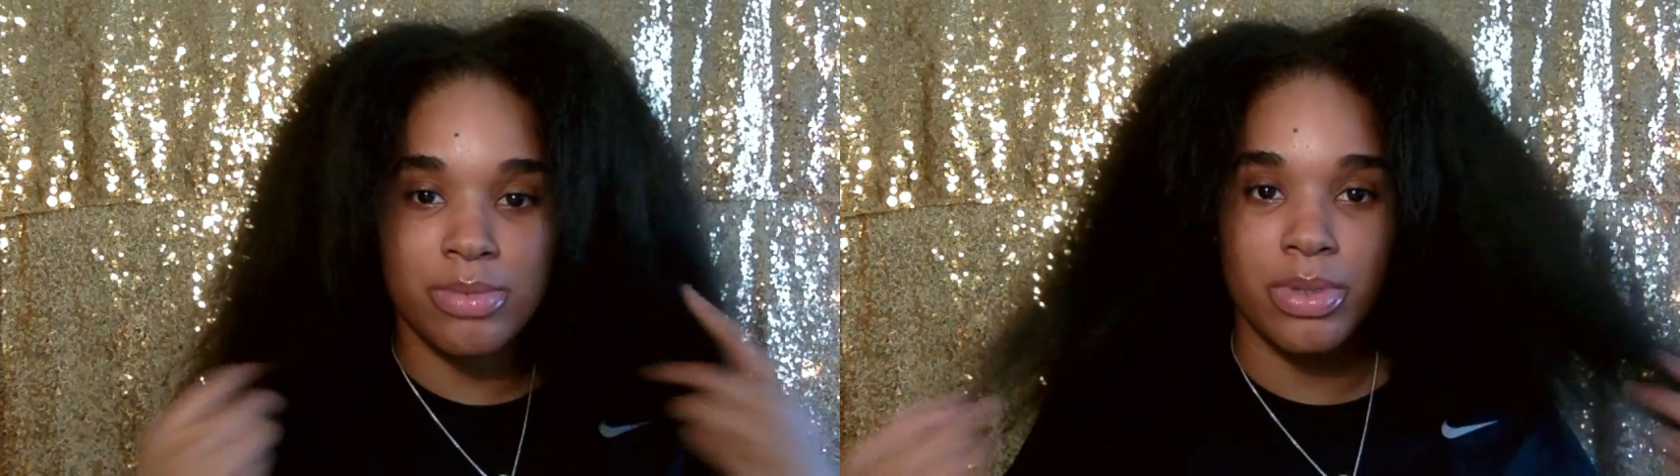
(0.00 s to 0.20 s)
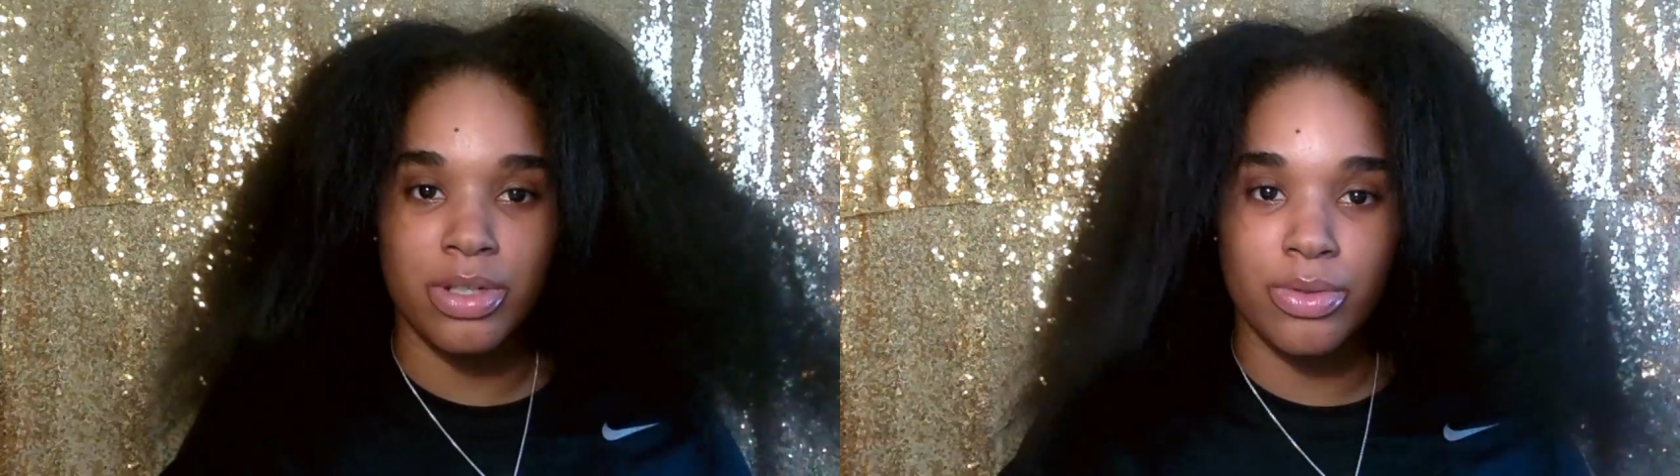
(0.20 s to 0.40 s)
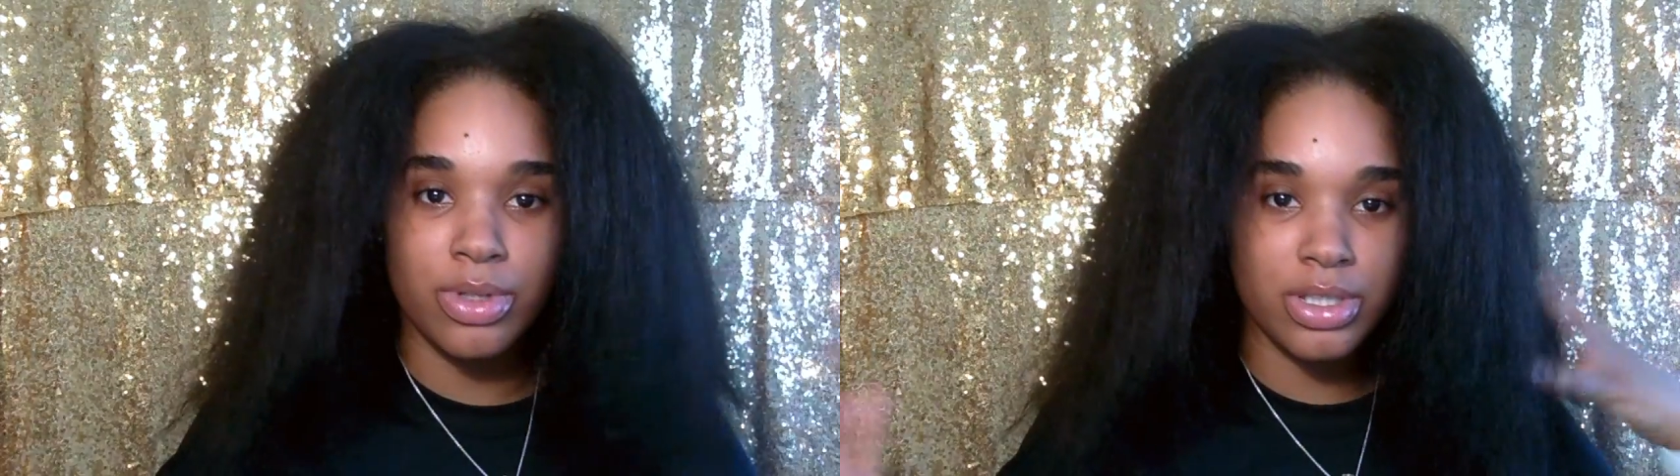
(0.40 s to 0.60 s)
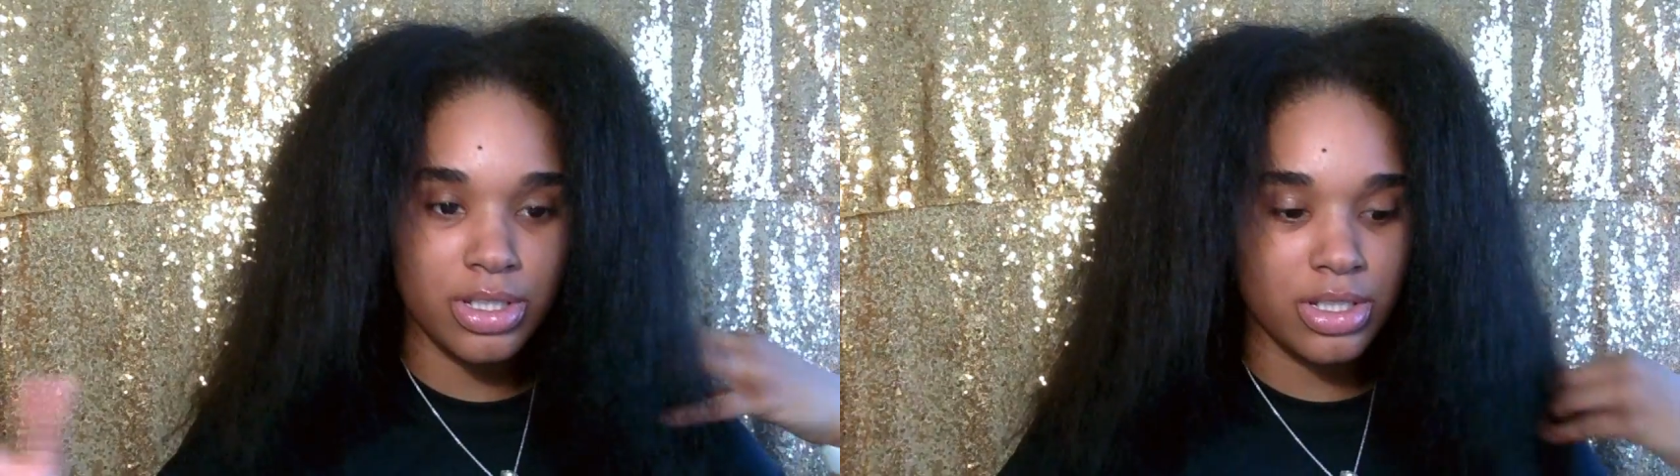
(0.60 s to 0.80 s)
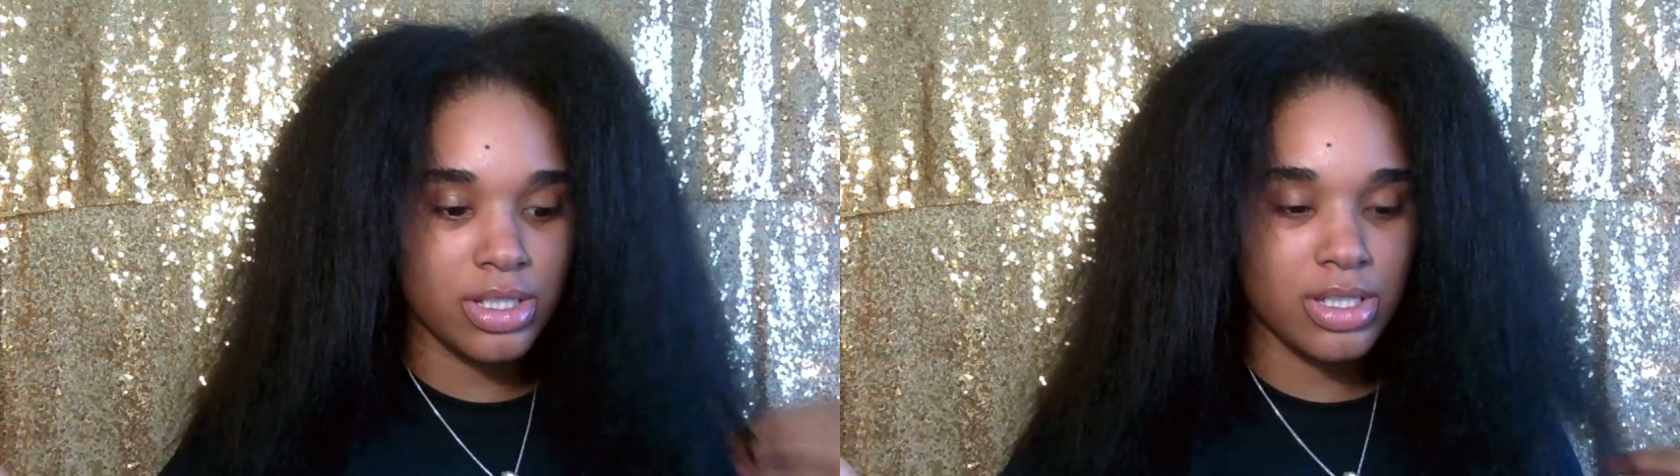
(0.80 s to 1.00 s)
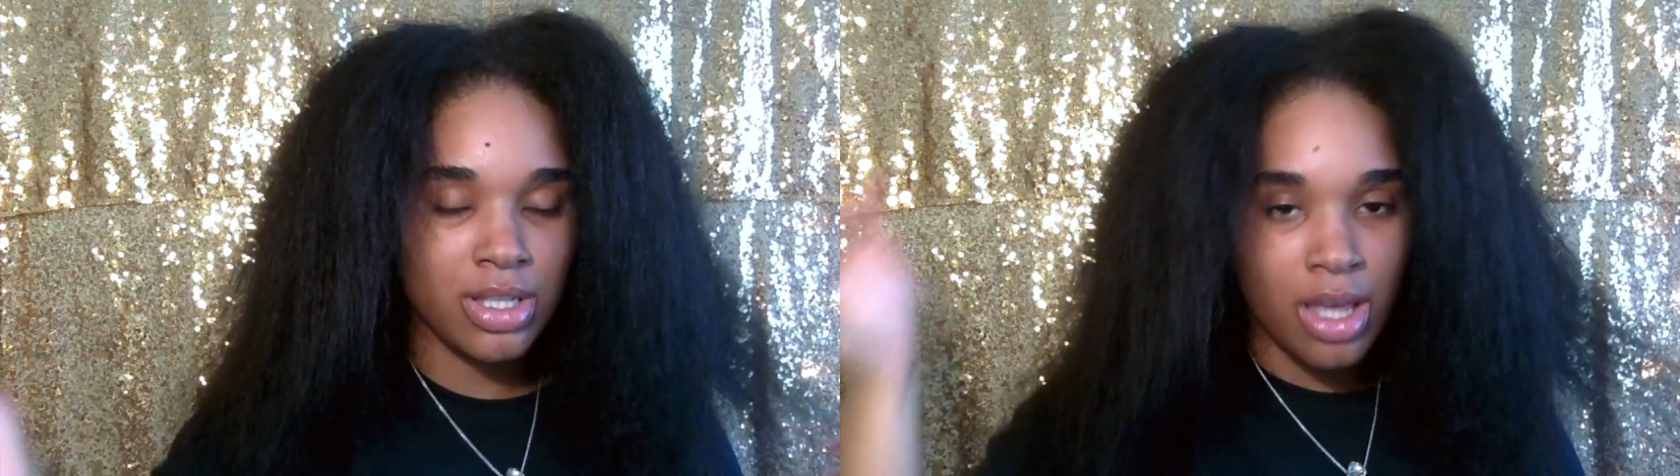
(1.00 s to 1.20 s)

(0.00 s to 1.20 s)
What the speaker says: but of course it's just